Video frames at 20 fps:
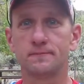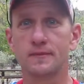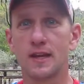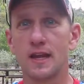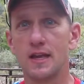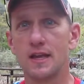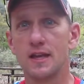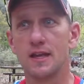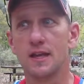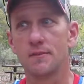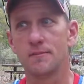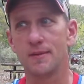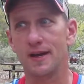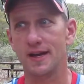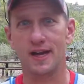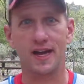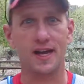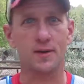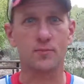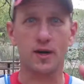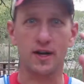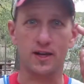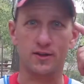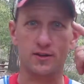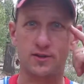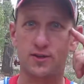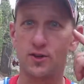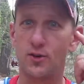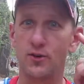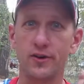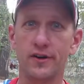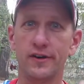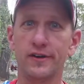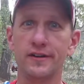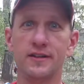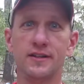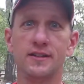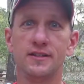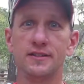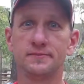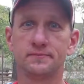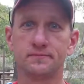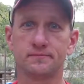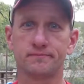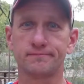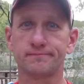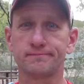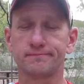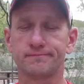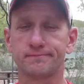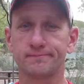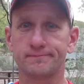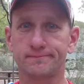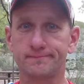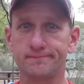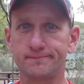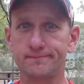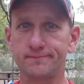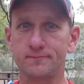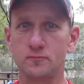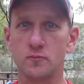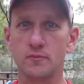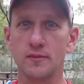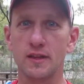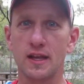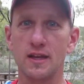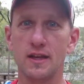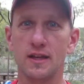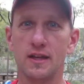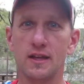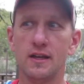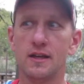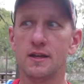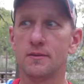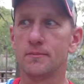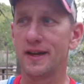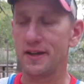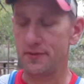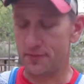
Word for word: yeah. Oh, everything, everything else hurts. What do we, what do we even call